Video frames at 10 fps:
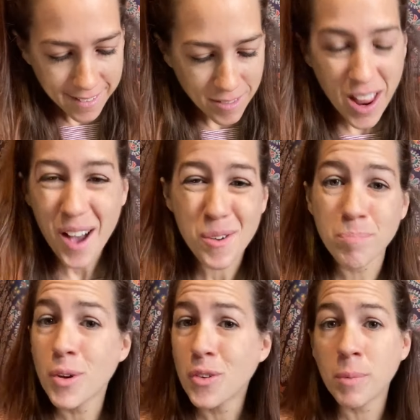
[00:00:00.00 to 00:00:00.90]
No,
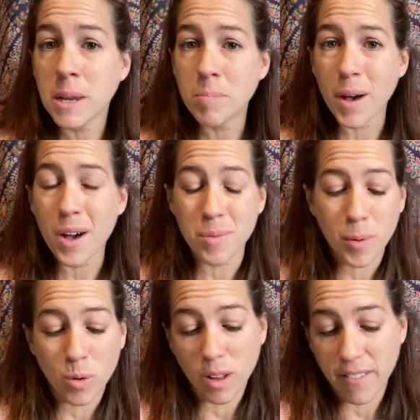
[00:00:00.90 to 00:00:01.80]
movement and birth
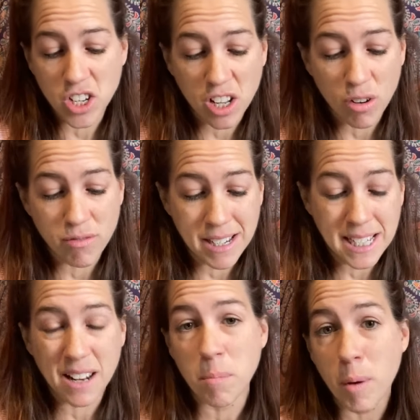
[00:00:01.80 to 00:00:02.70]
ball I've actually got written
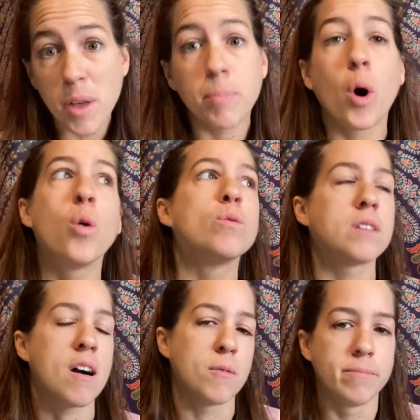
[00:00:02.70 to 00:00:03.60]
down, and birth pools,
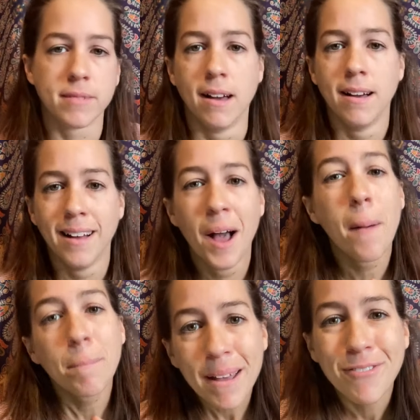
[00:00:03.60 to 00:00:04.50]
oh,
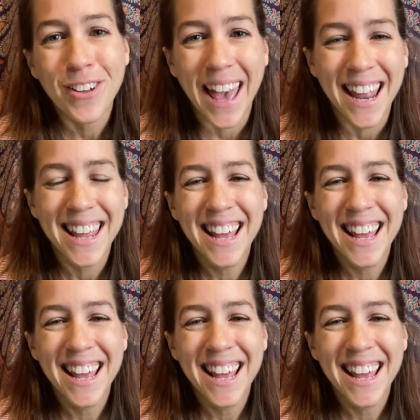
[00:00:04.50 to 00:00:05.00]
big forget.